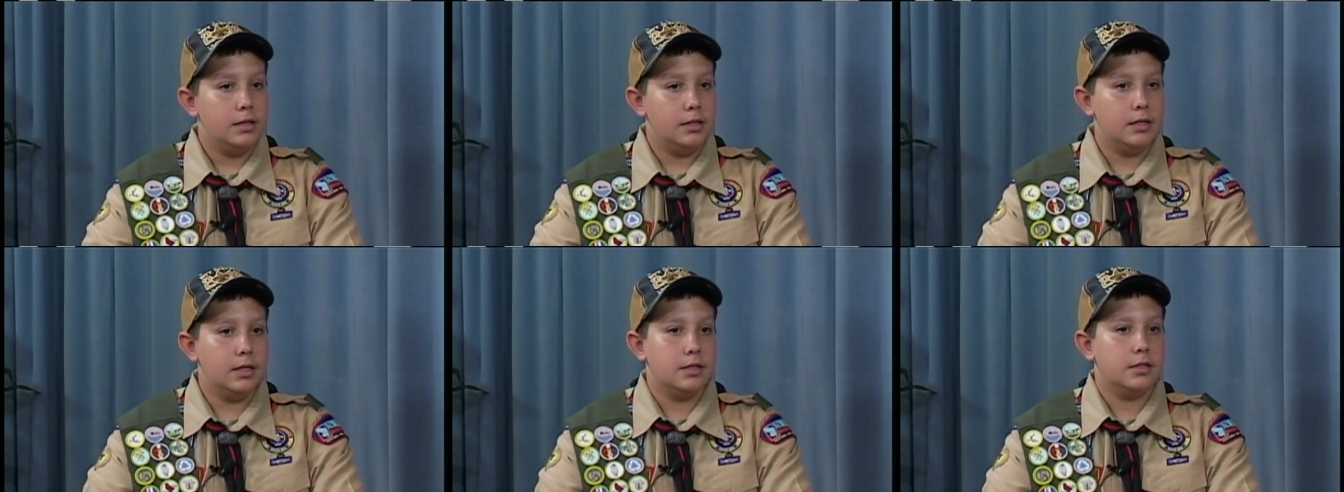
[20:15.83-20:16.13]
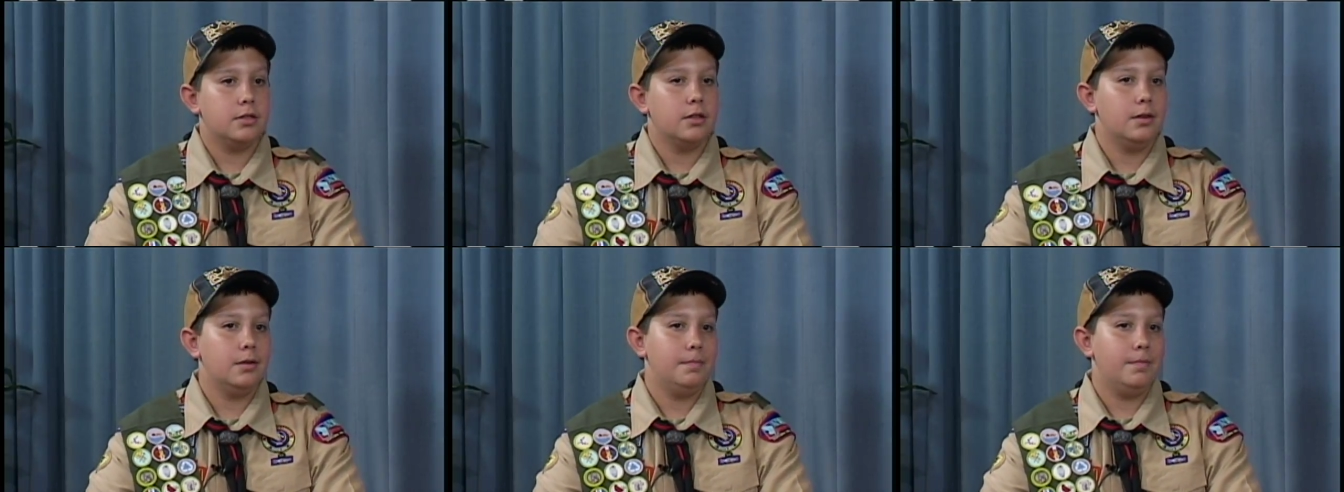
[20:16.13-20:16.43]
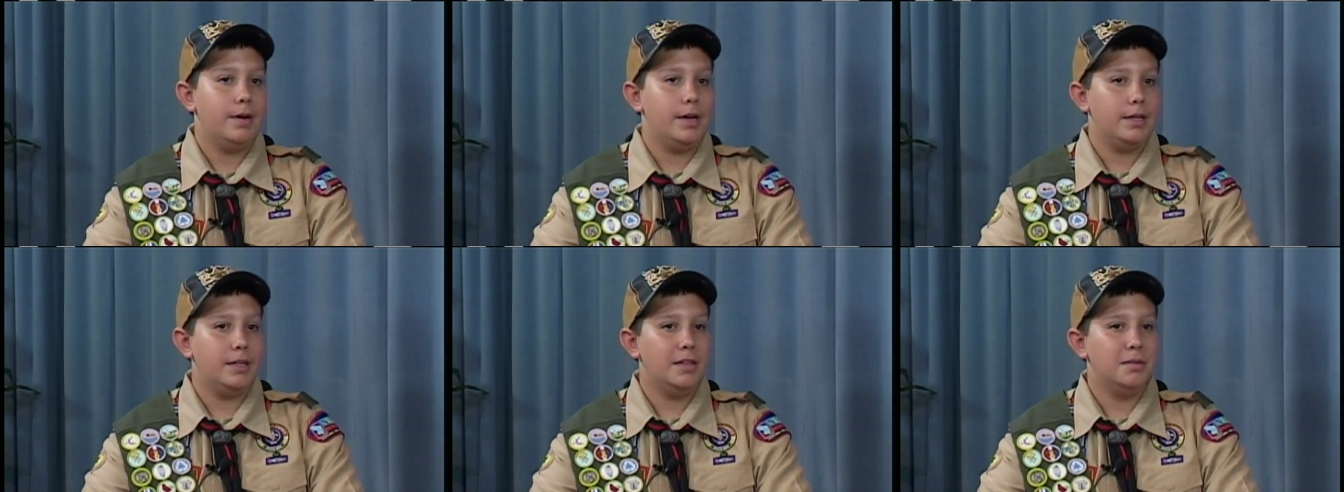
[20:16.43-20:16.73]
yes,
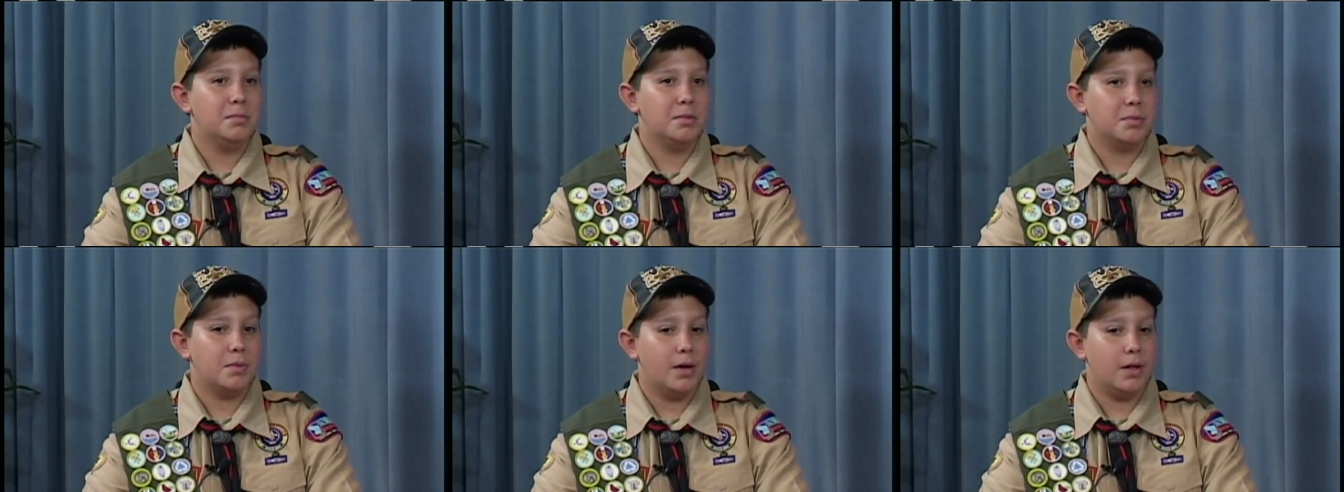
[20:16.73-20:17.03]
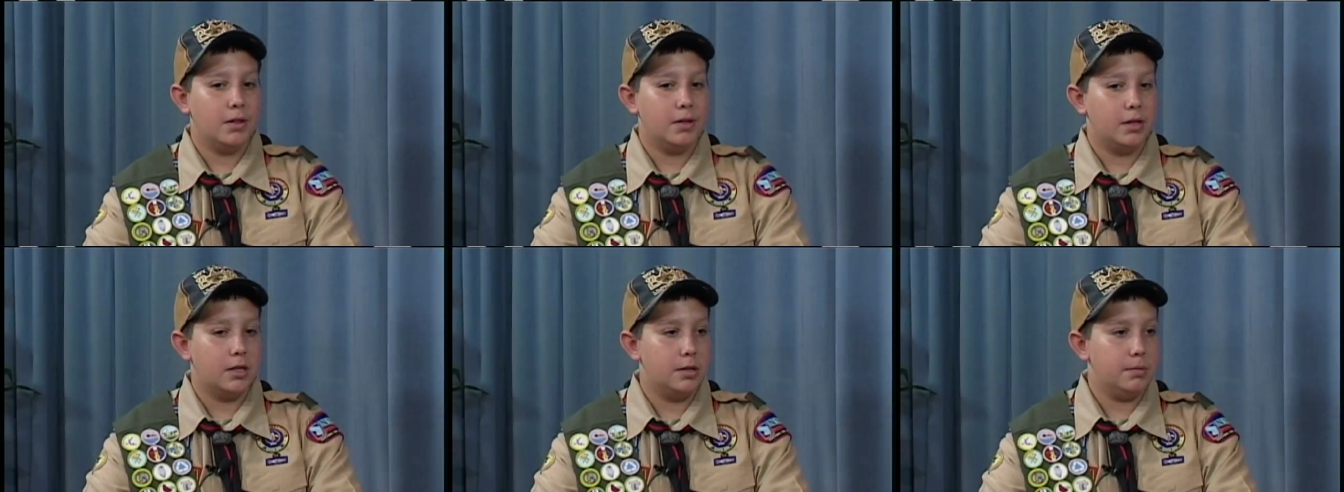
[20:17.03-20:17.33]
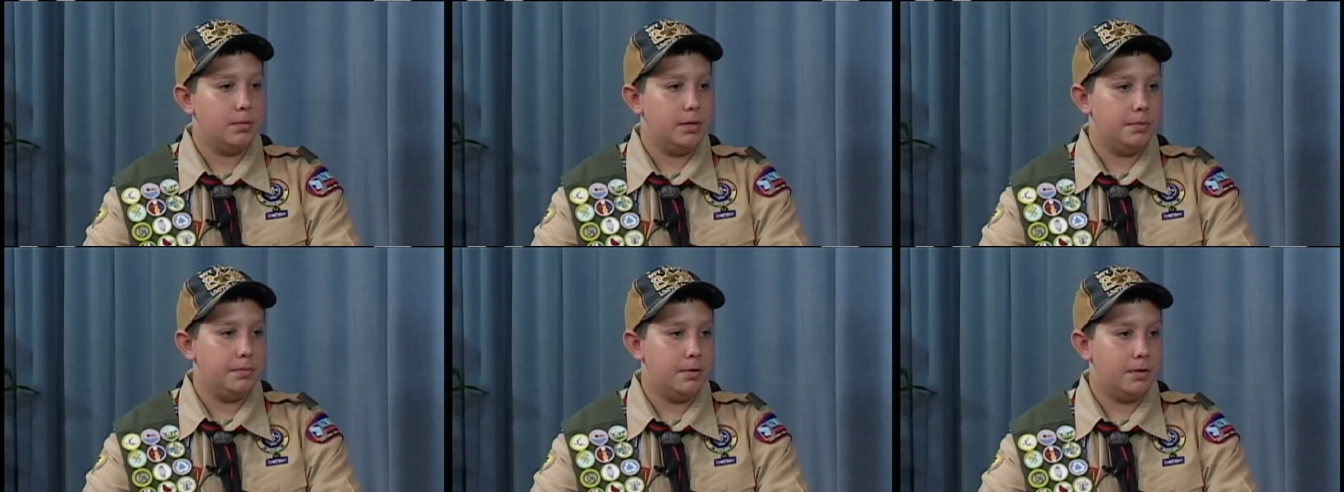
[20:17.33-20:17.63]
my name's probably going
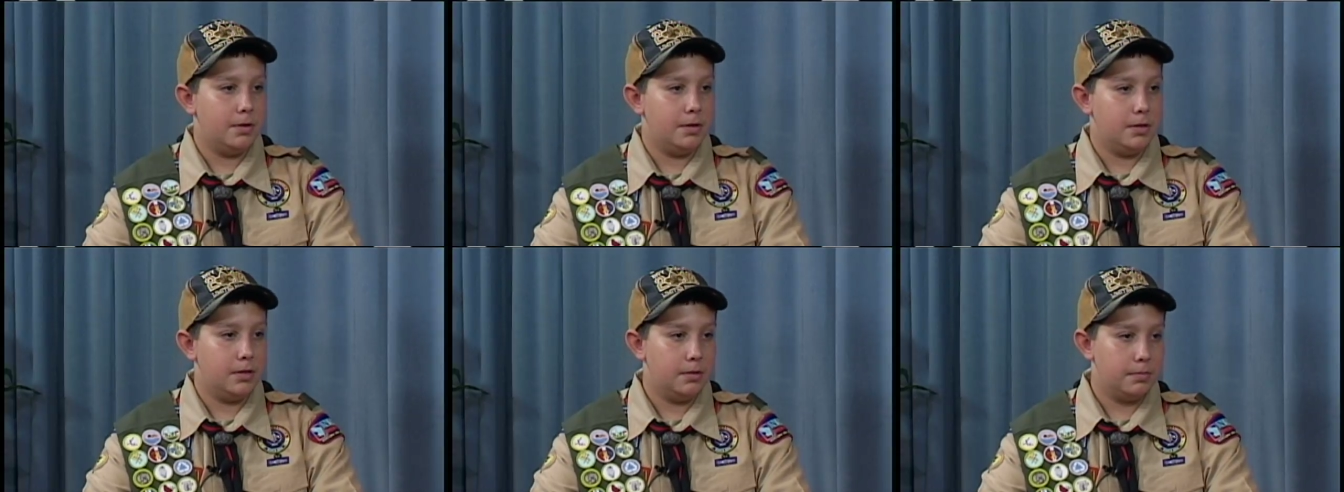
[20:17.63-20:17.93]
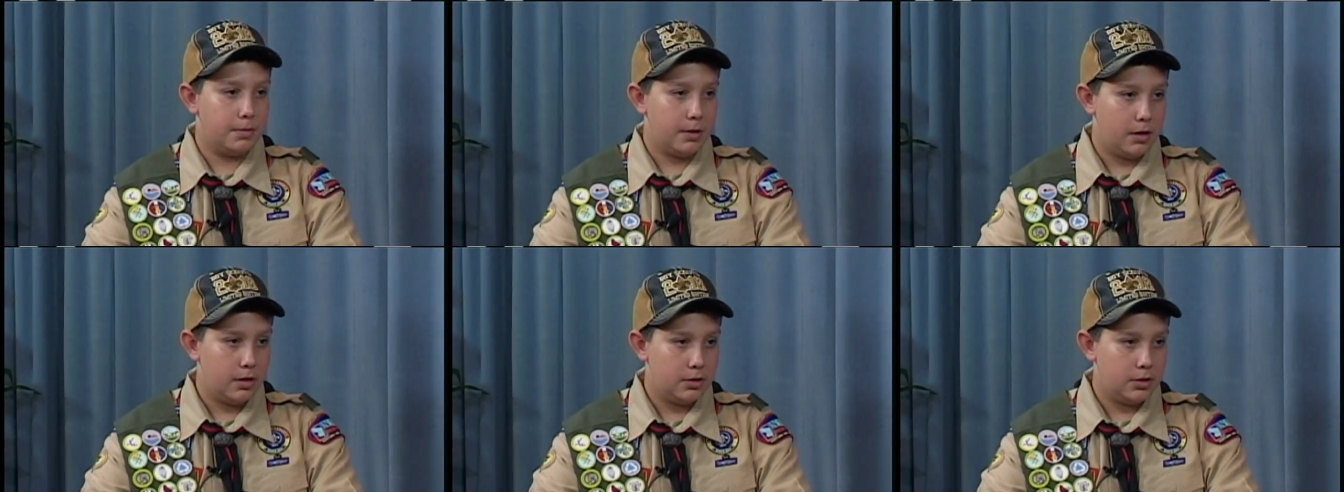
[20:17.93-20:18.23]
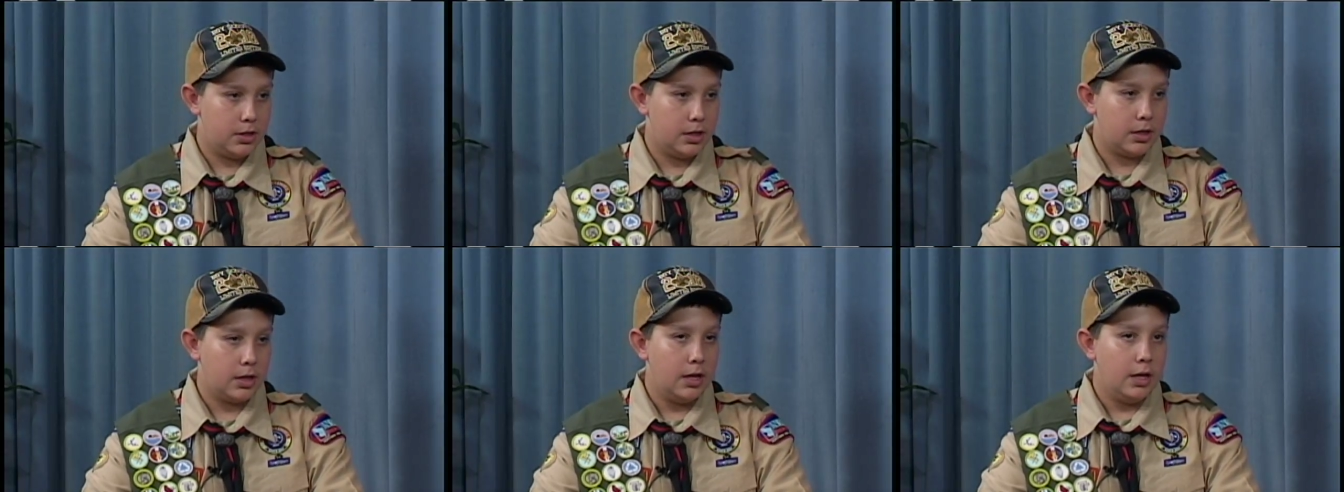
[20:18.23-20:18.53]
to be on the
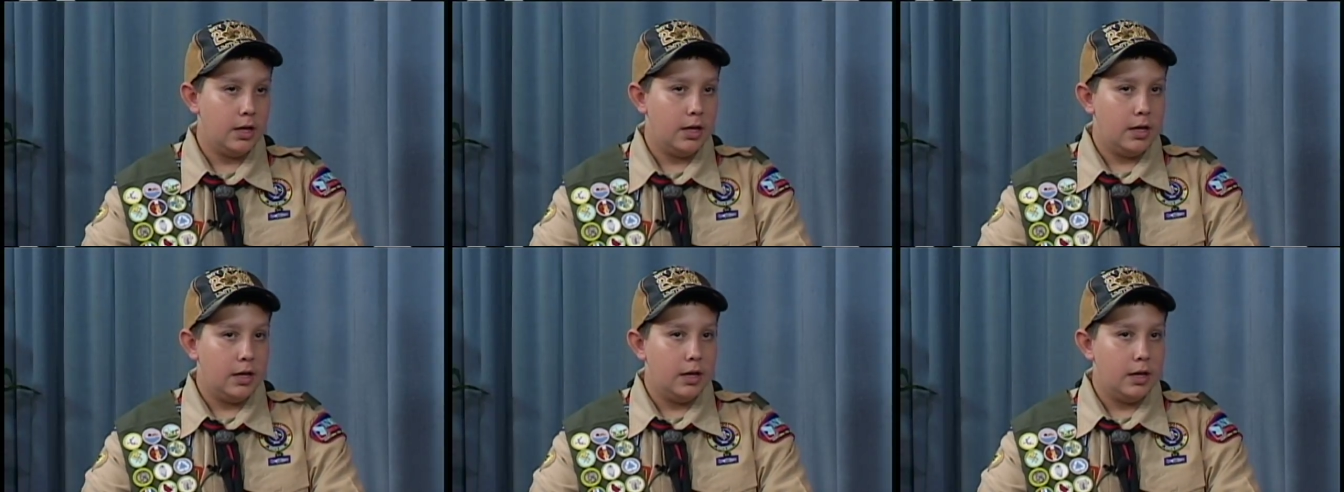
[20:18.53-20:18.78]
project.